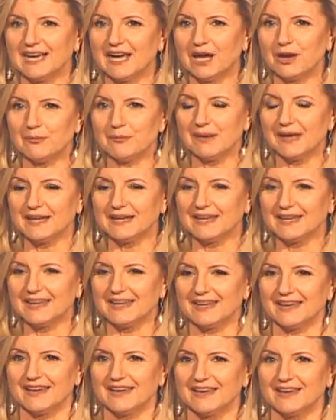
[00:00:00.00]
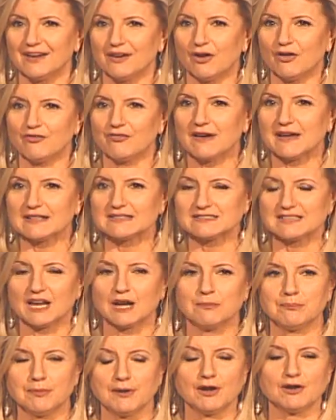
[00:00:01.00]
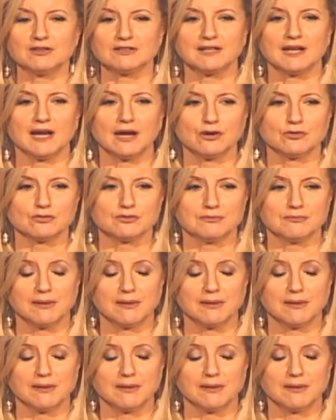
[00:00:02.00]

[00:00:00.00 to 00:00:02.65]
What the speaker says: how many of us are burnt out.